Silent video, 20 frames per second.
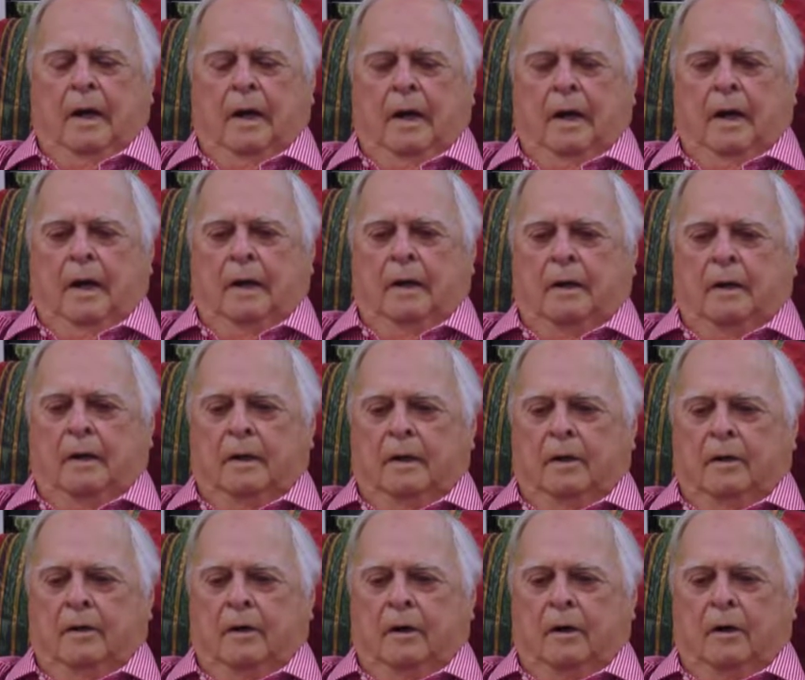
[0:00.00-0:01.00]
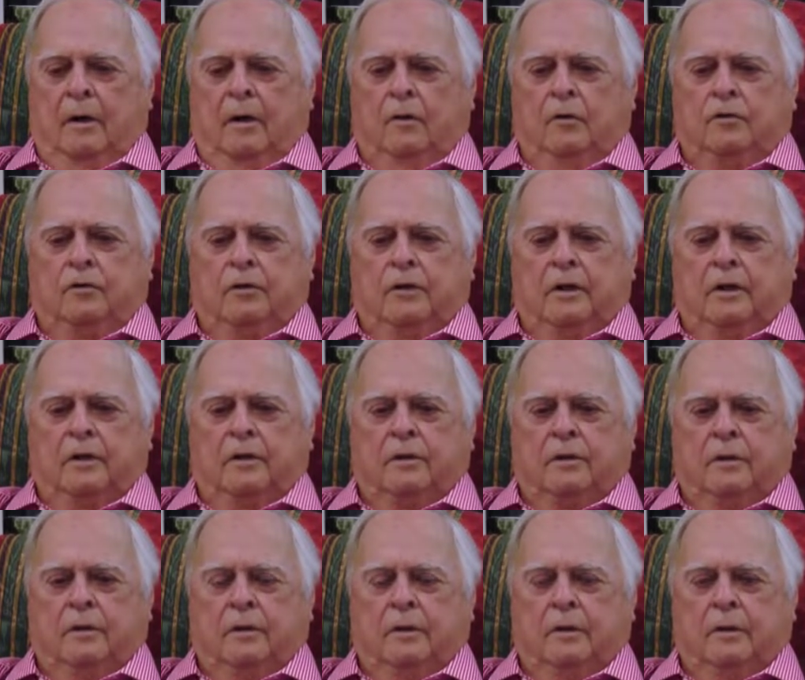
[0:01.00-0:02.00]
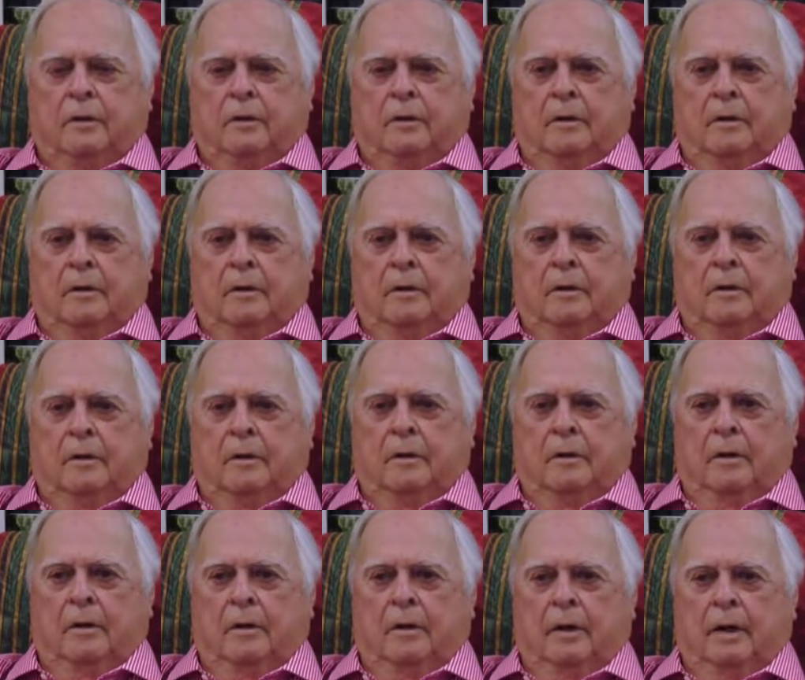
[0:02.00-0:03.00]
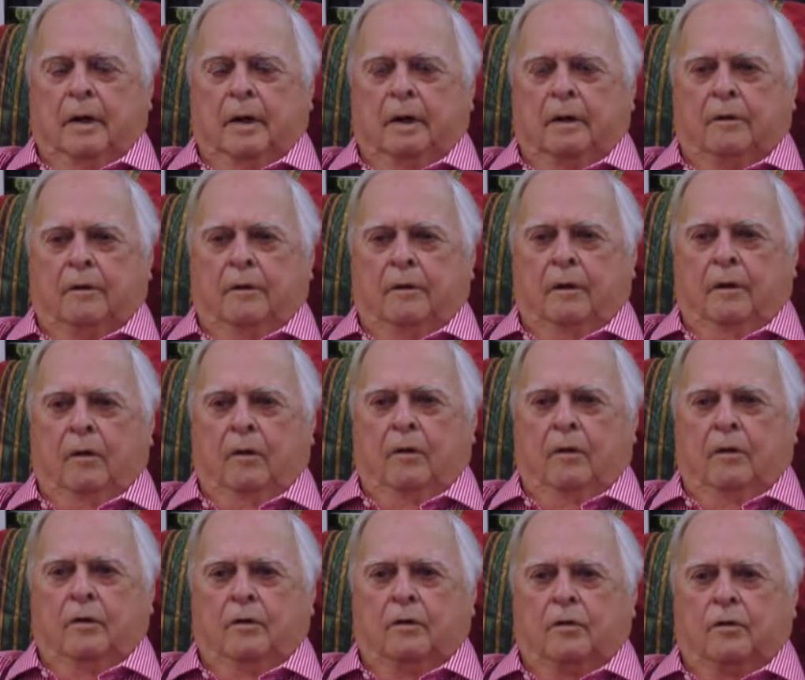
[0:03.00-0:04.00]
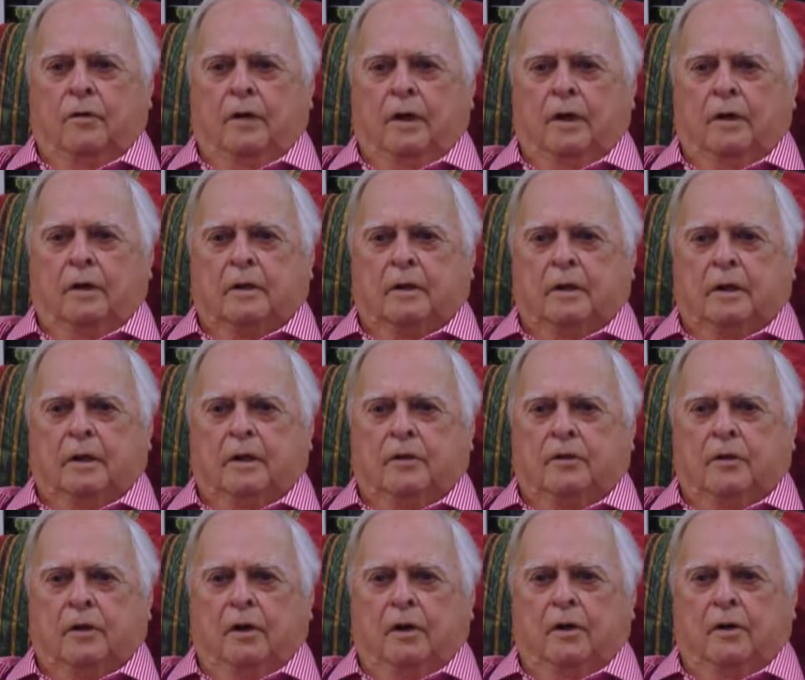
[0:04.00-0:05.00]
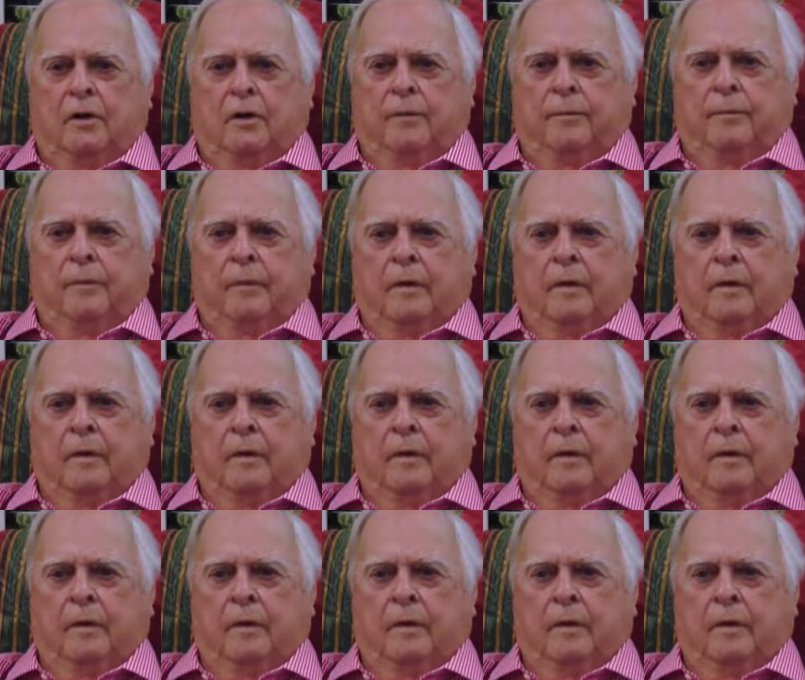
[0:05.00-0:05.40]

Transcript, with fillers: and the closeness that lawyers felt to each other.